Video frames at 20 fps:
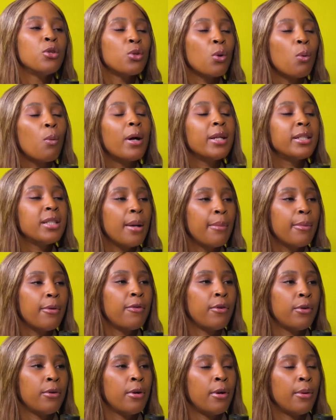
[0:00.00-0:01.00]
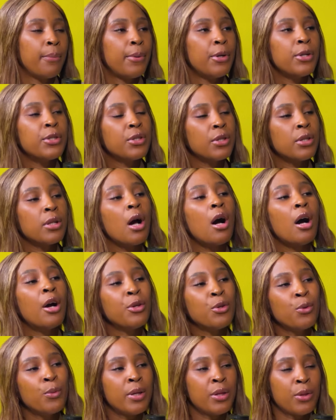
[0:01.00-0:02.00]
So, what type of a, a person are
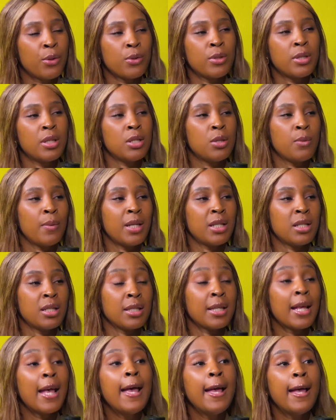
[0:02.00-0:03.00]
you in those situations?